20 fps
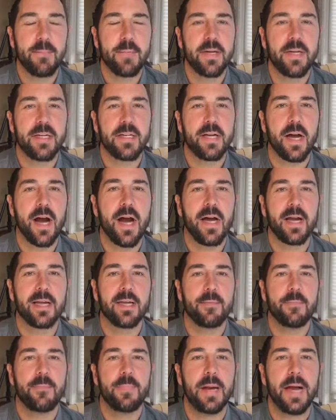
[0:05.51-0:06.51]
I'm going to
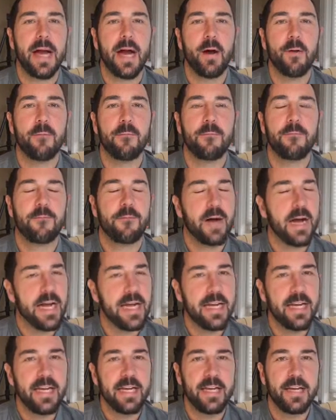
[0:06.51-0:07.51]
talk about
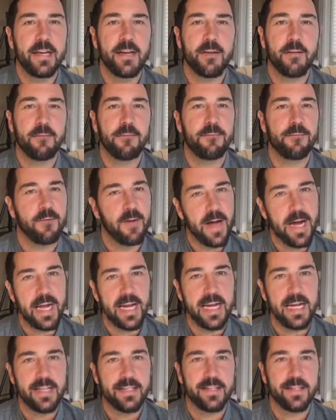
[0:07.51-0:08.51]
finding
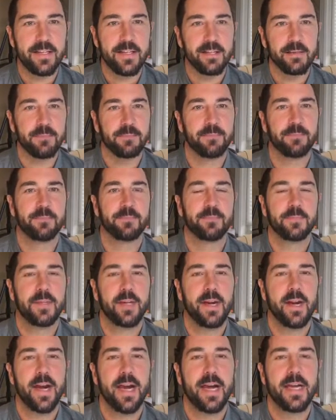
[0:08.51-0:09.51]
financing.
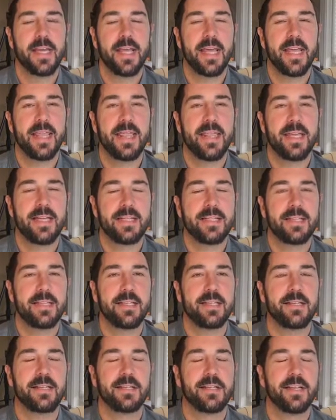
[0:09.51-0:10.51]
All right, and this
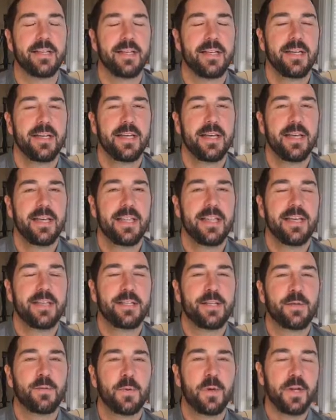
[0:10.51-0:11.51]
is
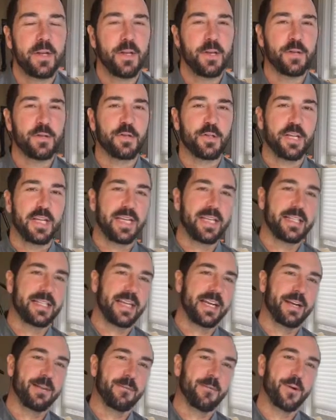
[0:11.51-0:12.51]
one of those things
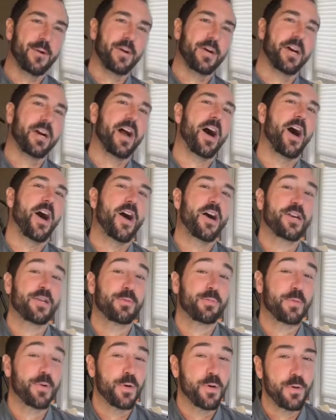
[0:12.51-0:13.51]
that if you're an
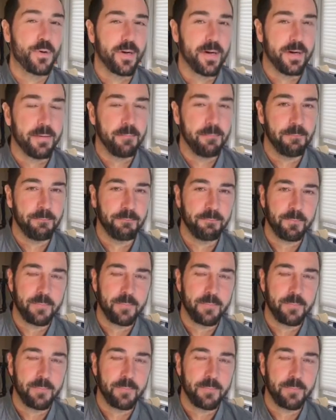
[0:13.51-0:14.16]
entrepreneur,